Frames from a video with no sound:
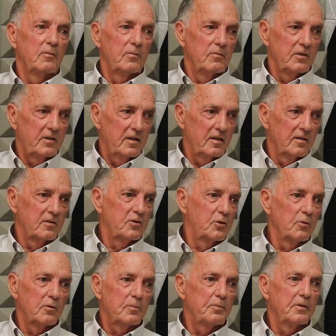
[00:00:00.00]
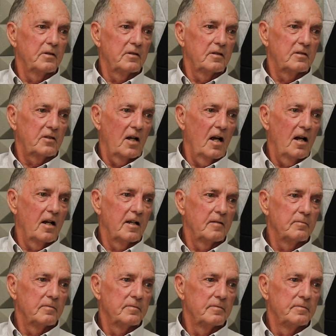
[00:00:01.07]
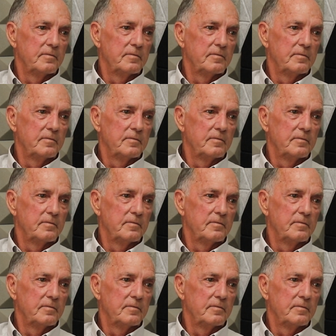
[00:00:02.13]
within a short period of time.